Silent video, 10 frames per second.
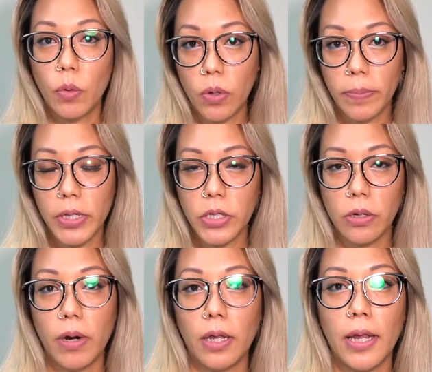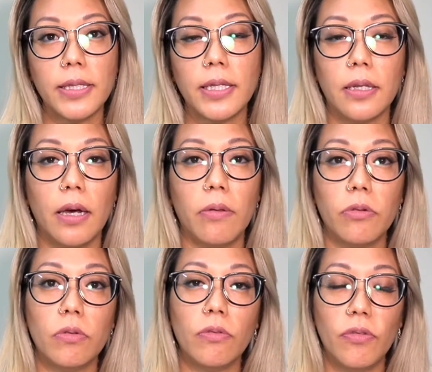a woman to create lasting love
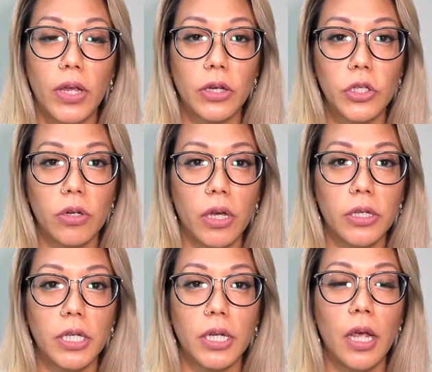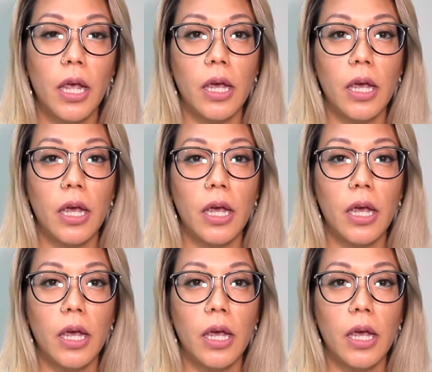through Vedic astrology,